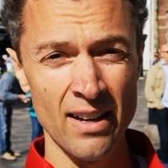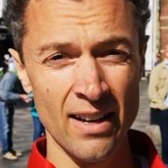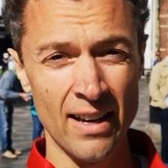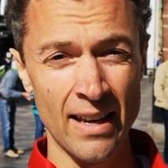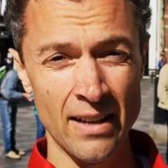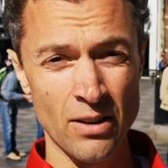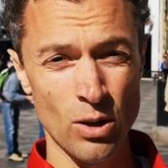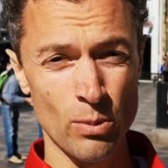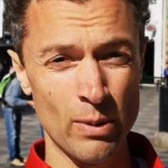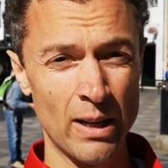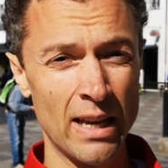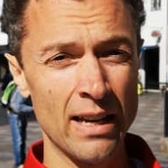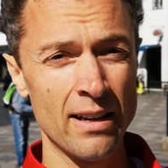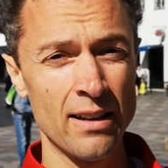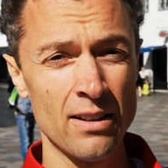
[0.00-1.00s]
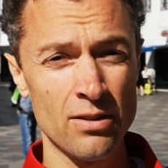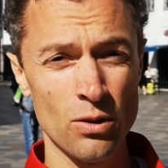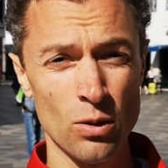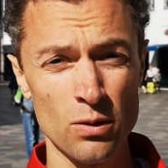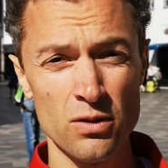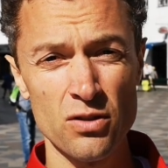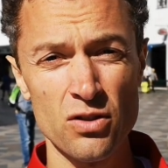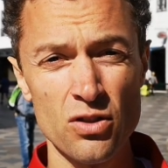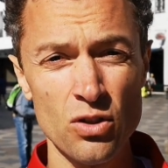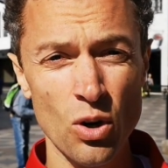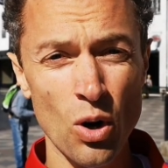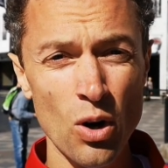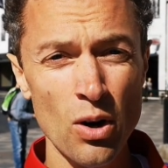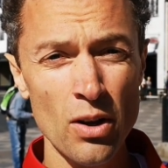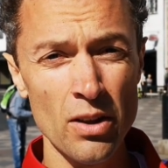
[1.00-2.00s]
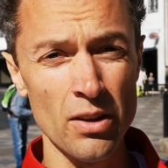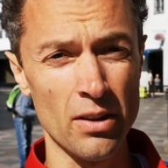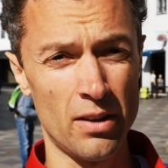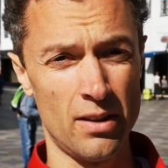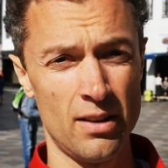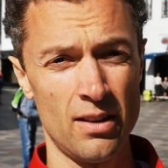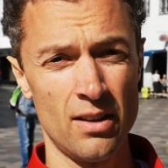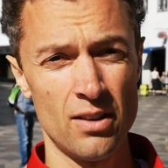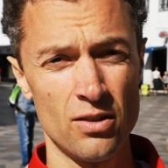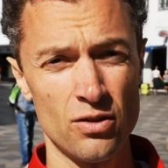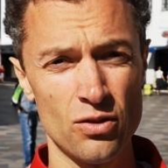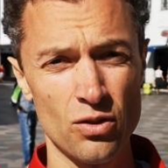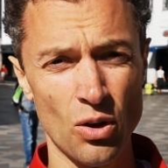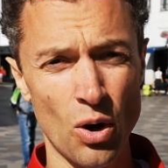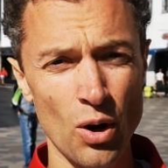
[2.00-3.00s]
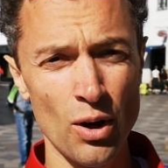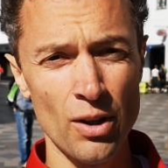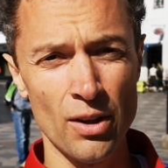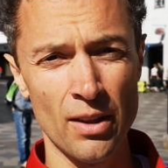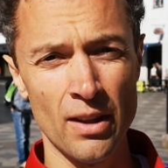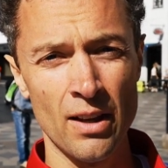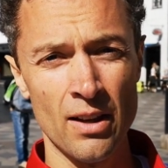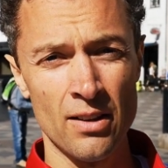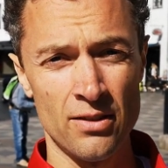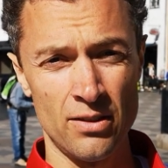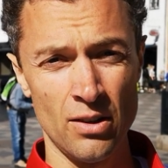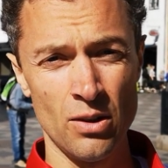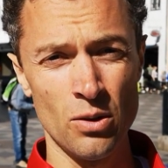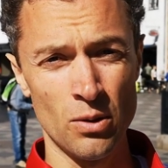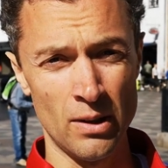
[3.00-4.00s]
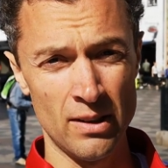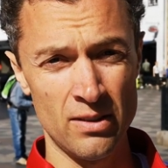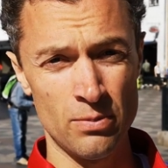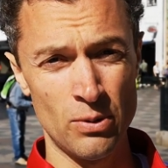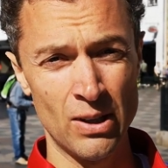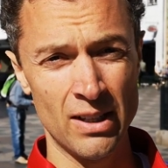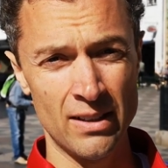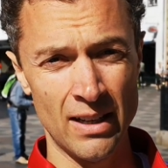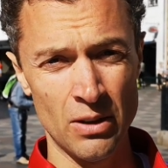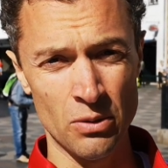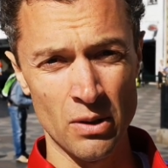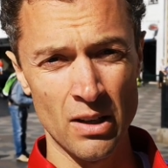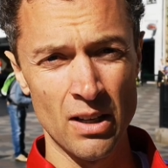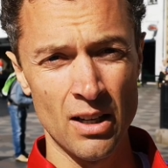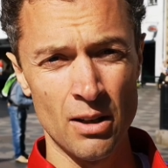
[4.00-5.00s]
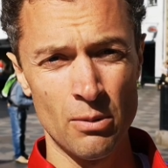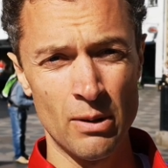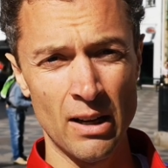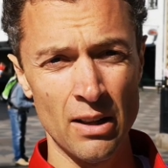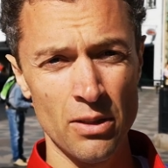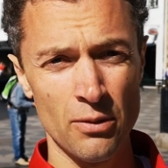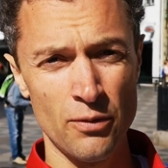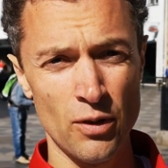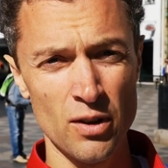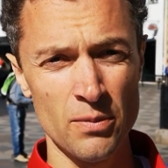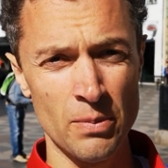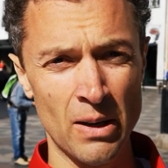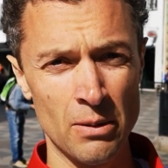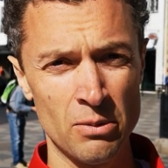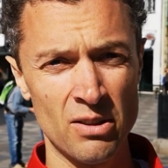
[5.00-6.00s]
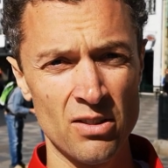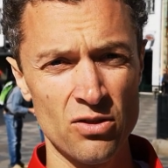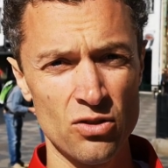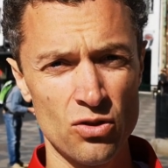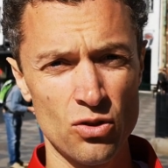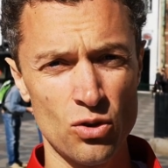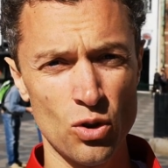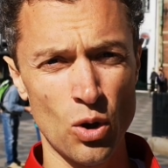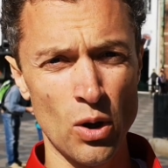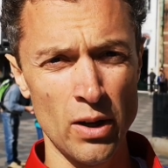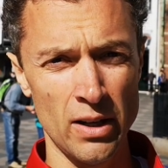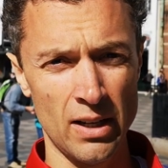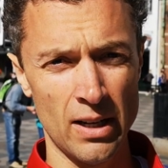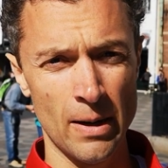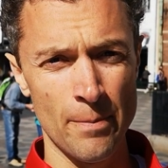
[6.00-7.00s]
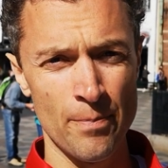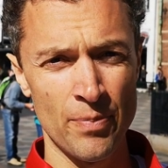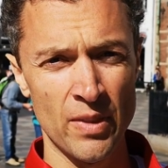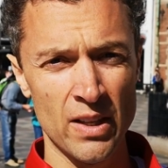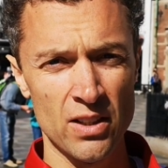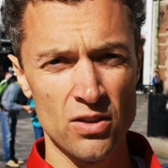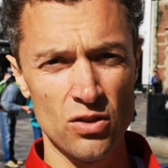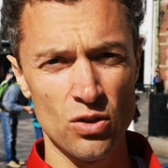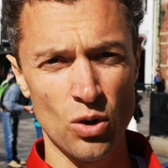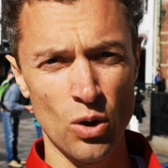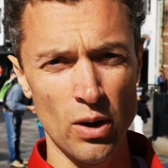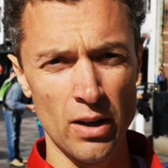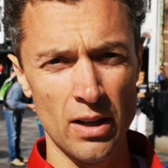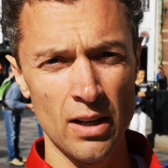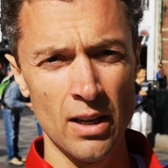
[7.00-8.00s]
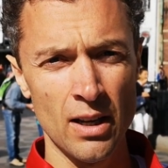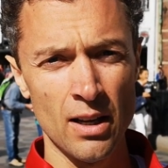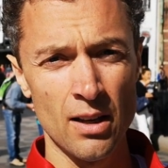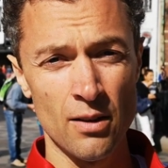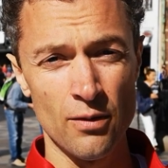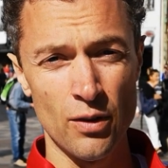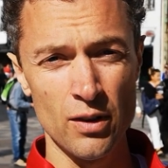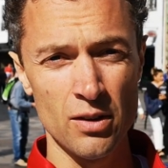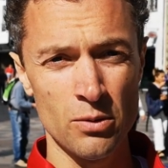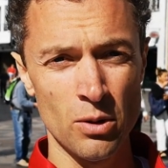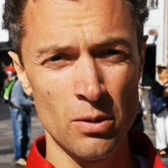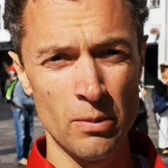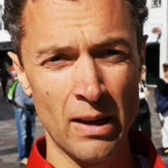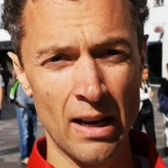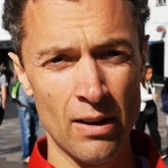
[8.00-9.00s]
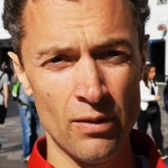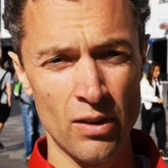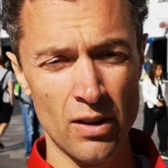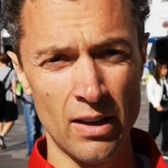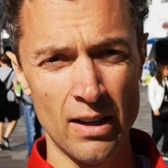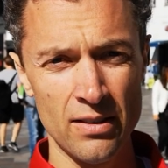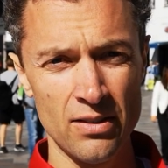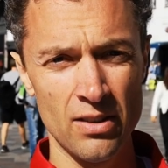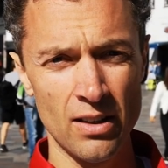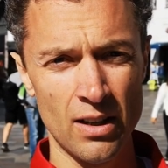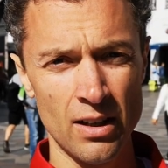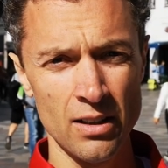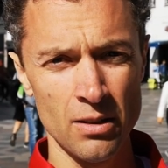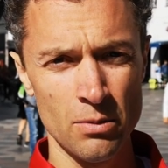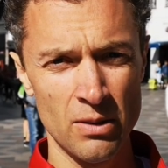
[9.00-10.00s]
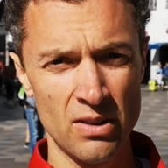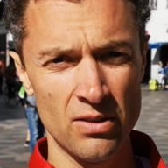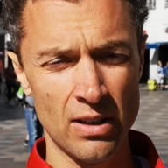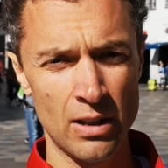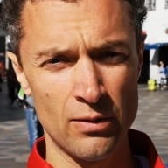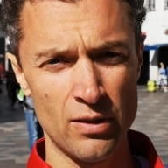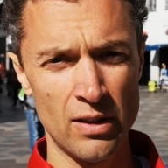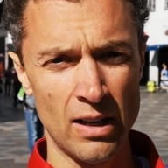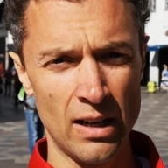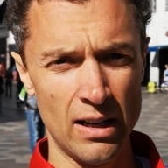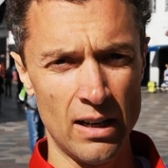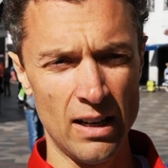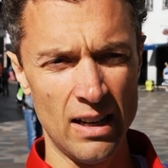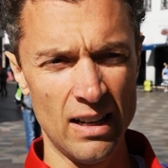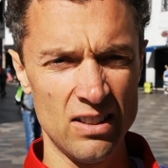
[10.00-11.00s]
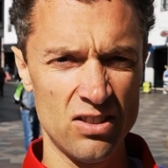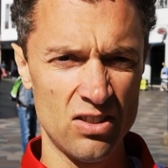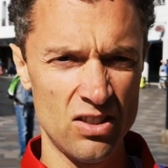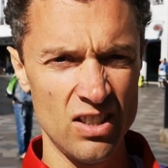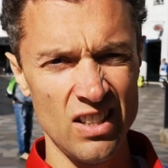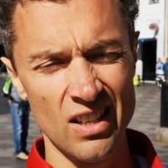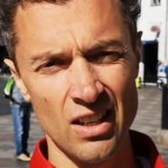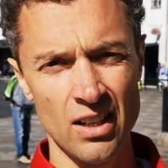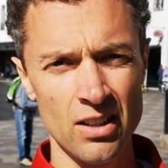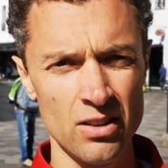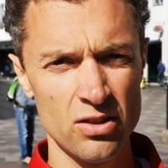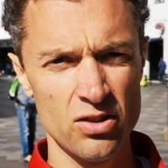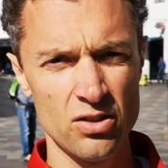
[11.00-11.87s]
in Copenhagen is called Strøget. Strøget. So let's break it down. We got the first part, which is Strøg. Strøg. First of all, we have the STR, which is kind of an SDR,